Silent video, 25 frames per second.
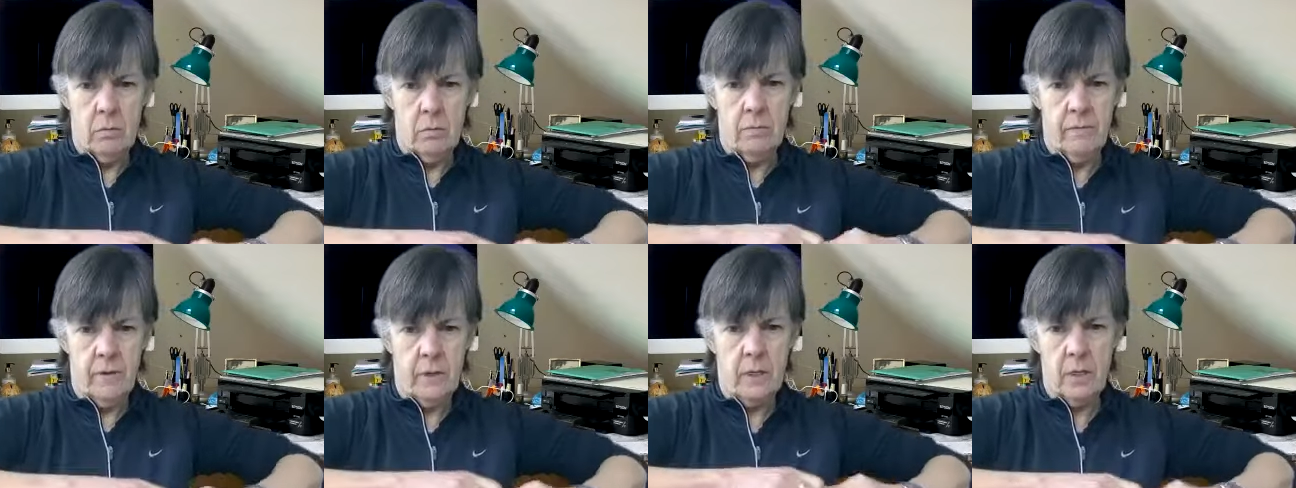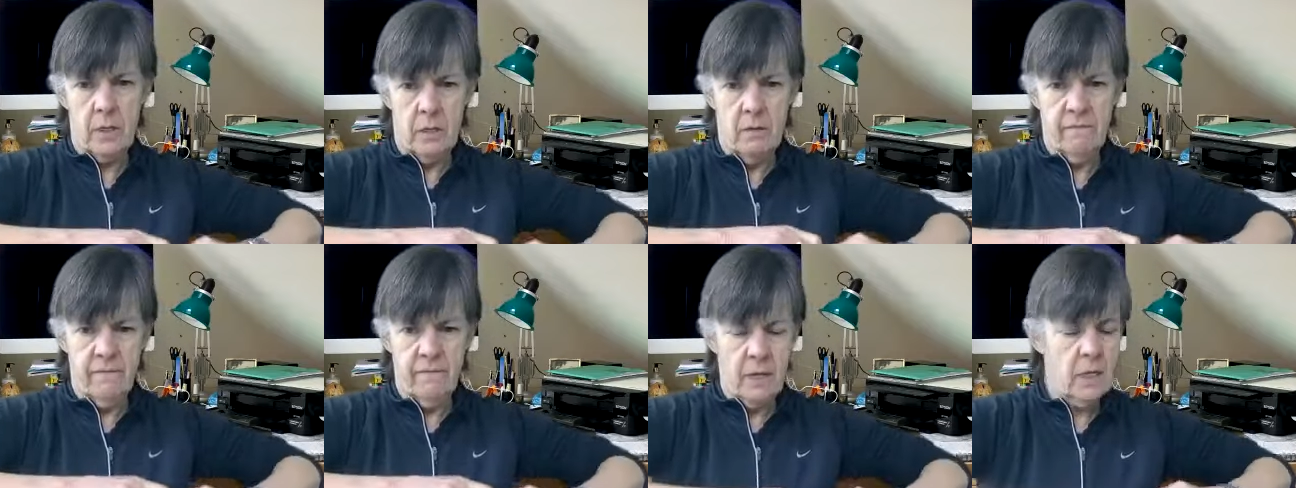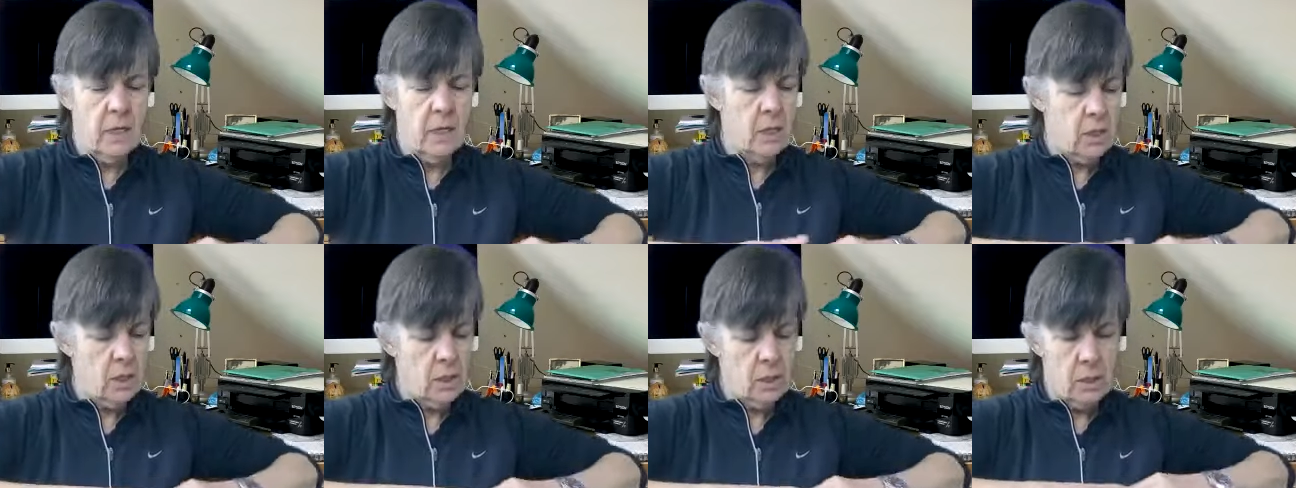shaking the
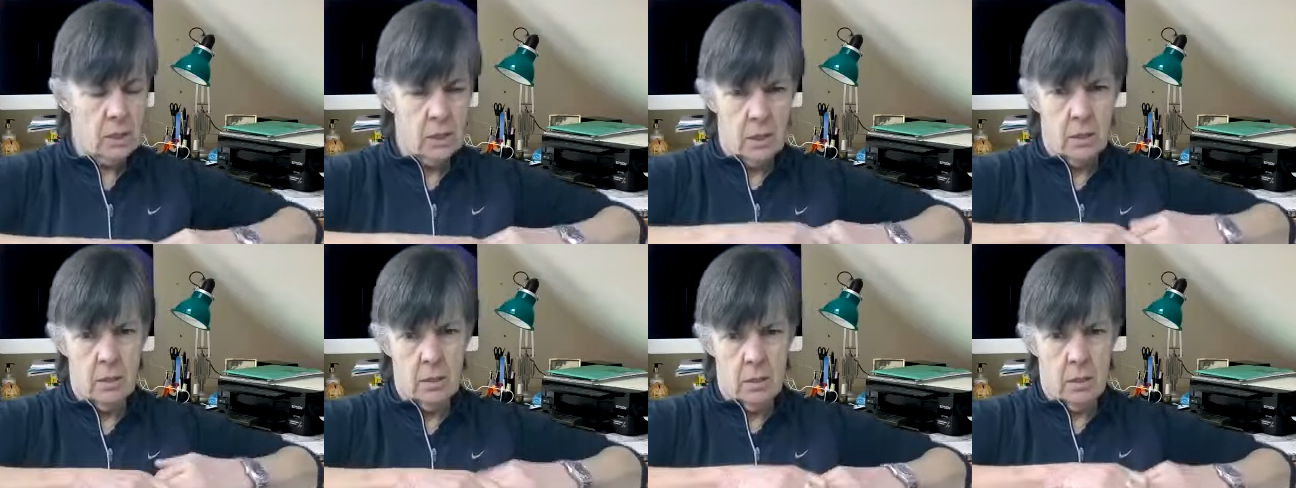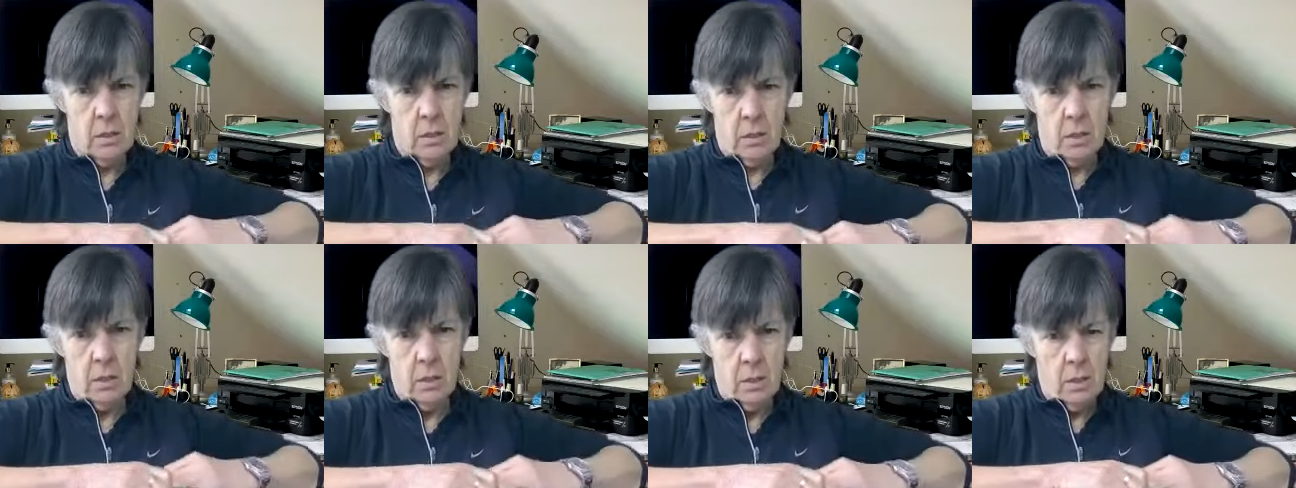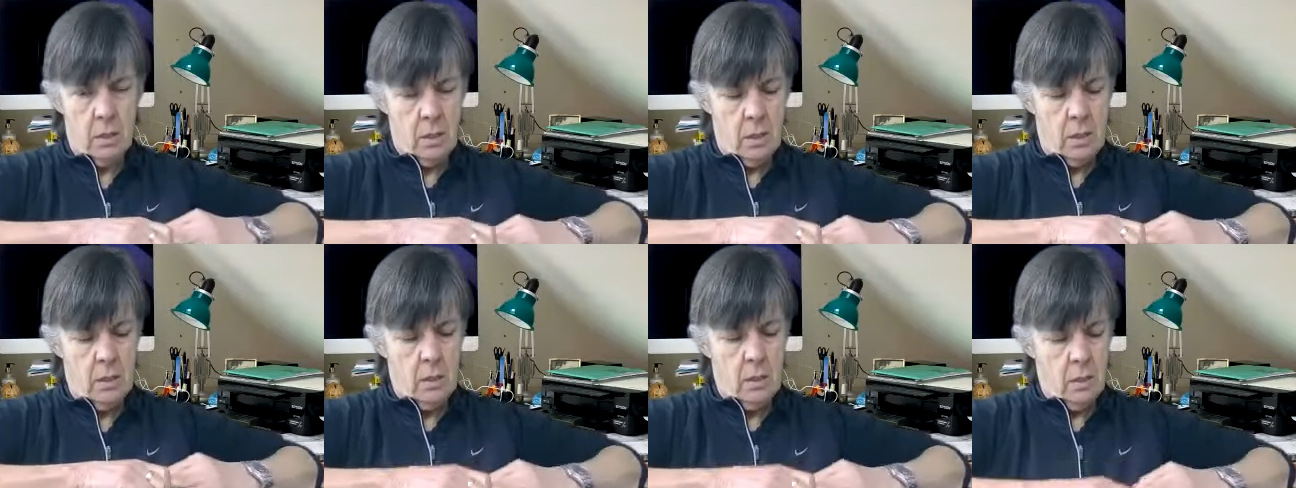fingers.
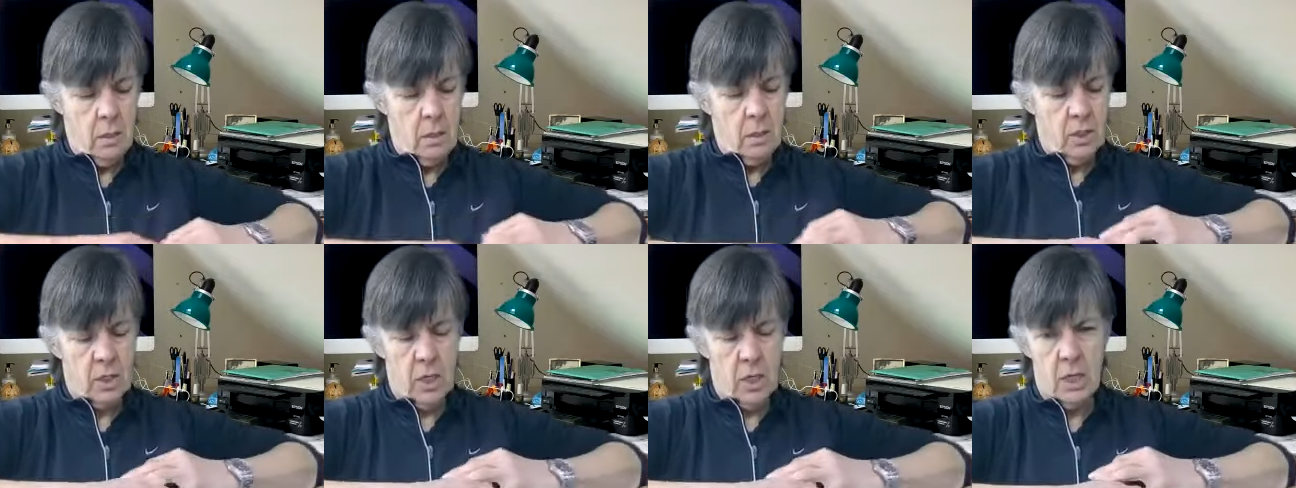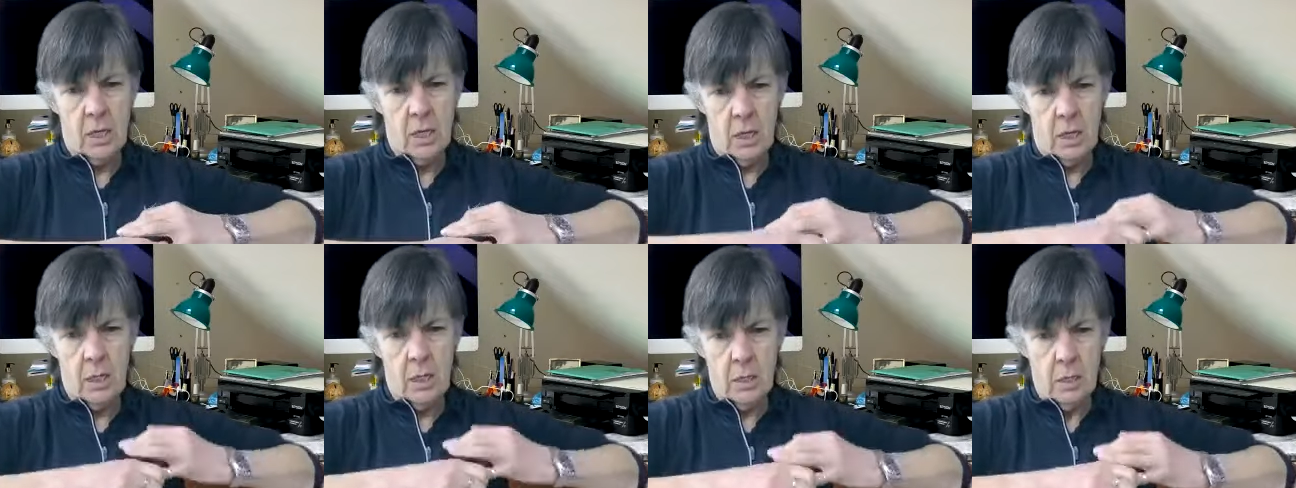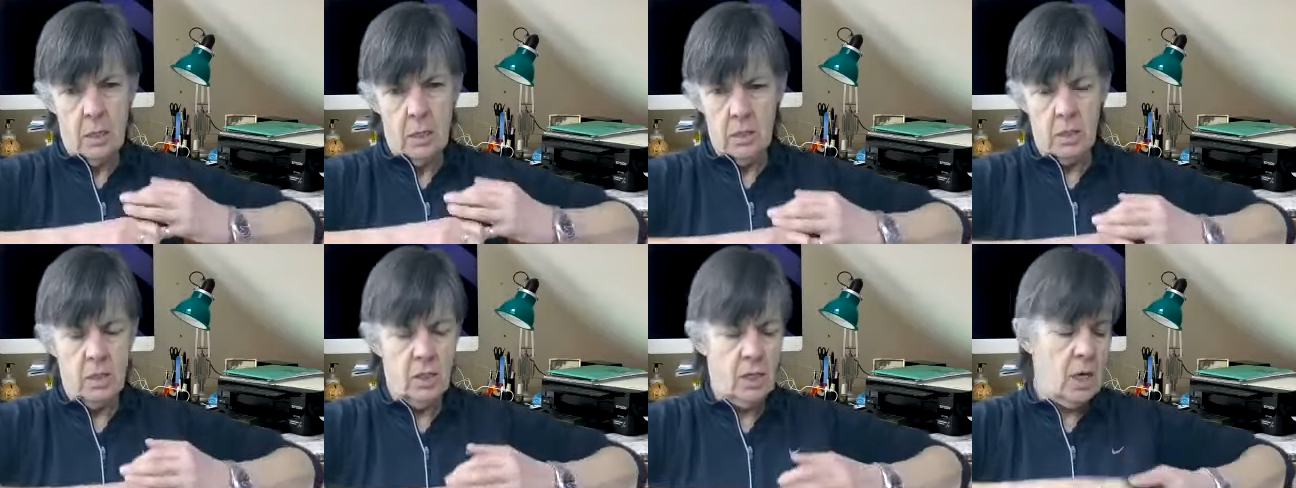
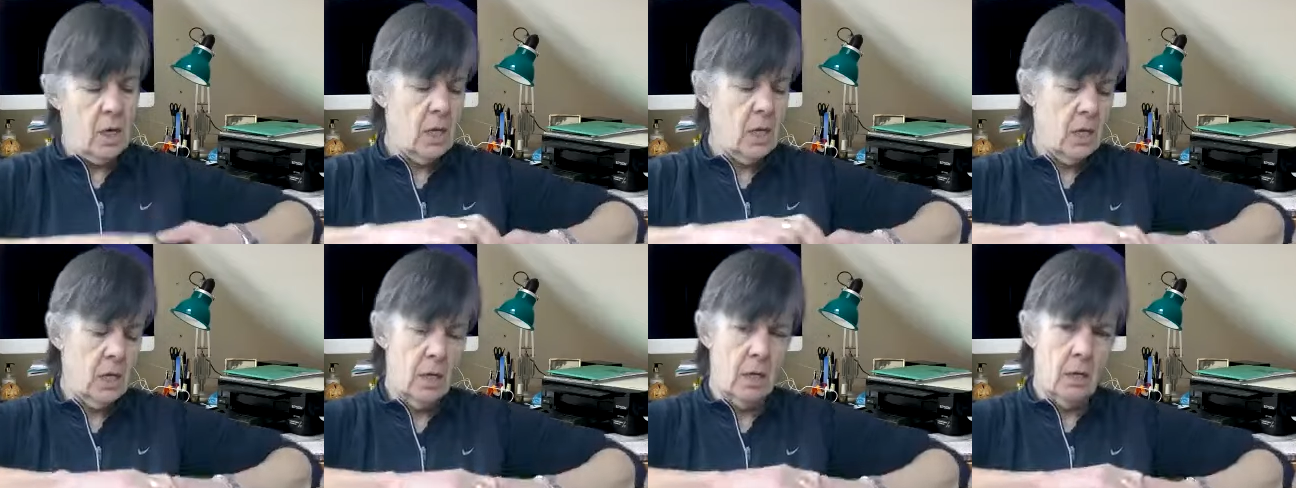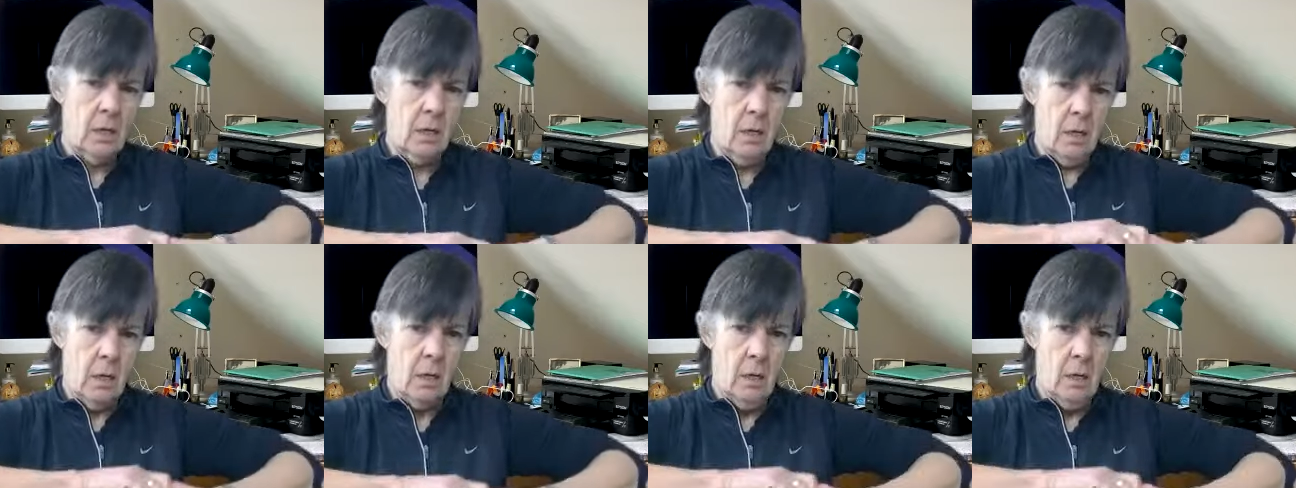Shaking, shaking.